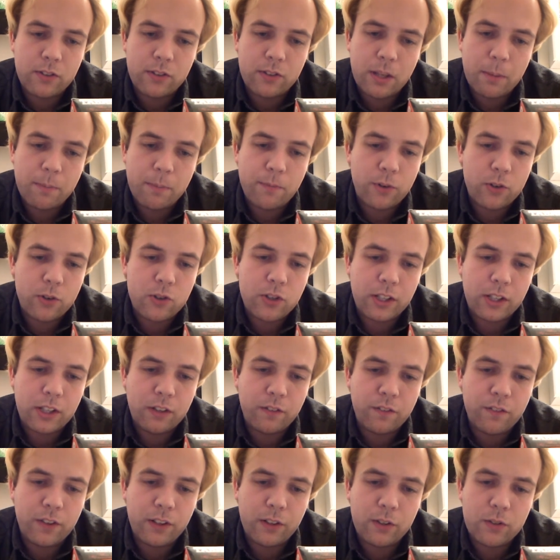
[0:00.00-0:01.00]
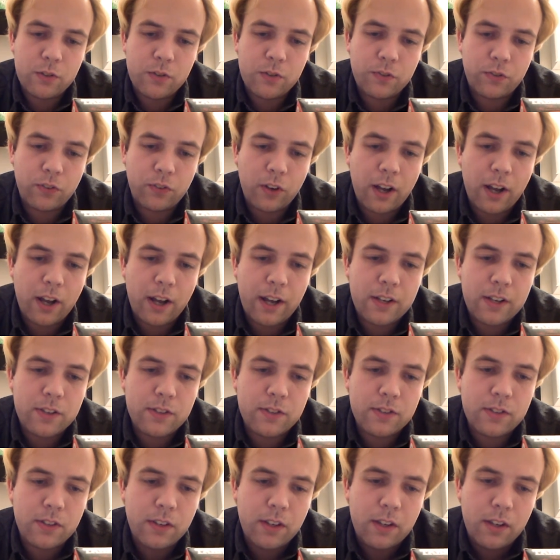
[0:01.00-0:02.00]
dip for chicken fingers,
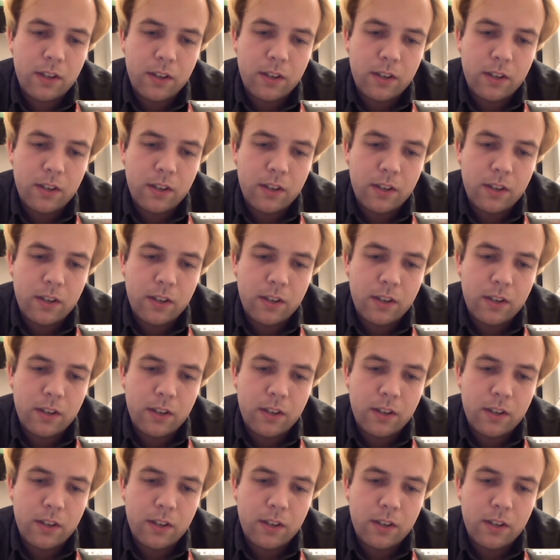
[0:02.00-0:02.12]
fries,